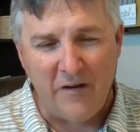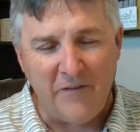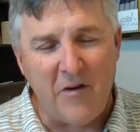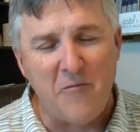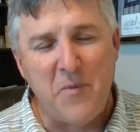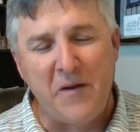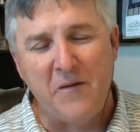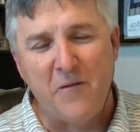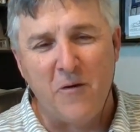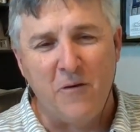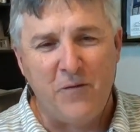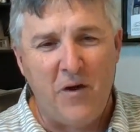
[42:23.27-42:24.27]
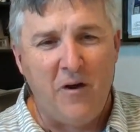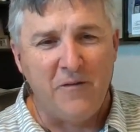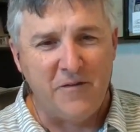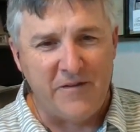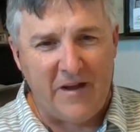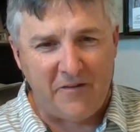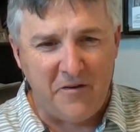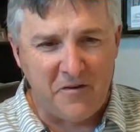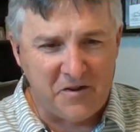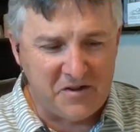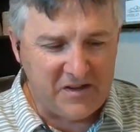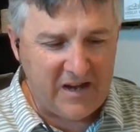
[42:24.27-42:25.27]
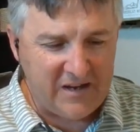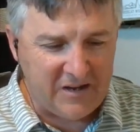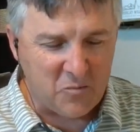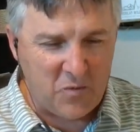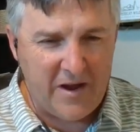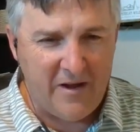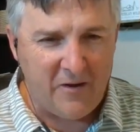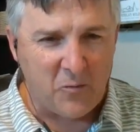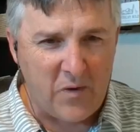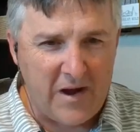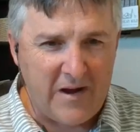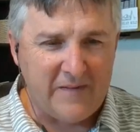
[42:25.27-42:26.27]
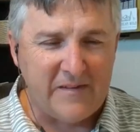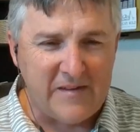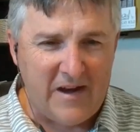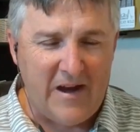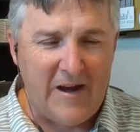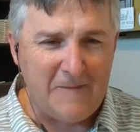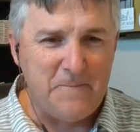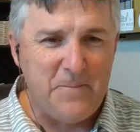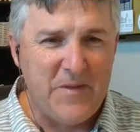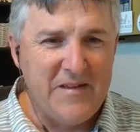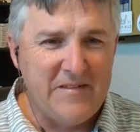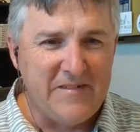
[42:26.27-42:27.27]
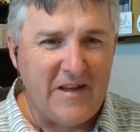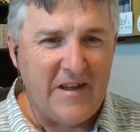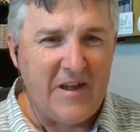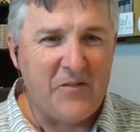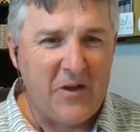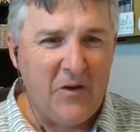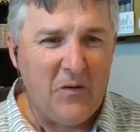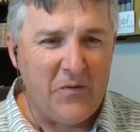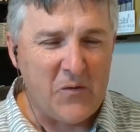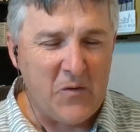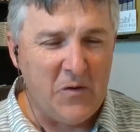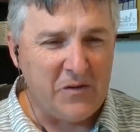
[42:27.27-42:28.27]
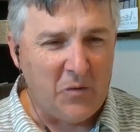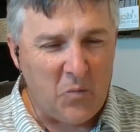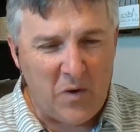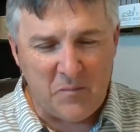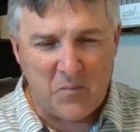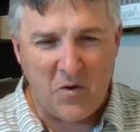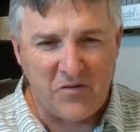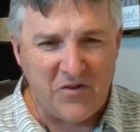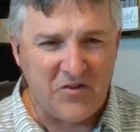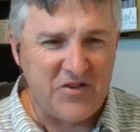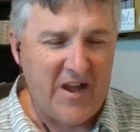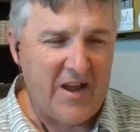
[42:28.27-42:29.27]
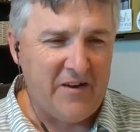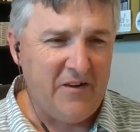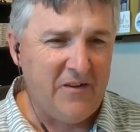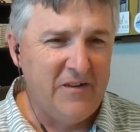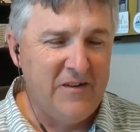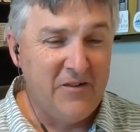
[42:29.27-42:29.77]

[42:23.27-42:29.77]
And if you've ever been to Vernal Falls, there's that little skinny rail right at the top that you have to go through. It's a one-person channel.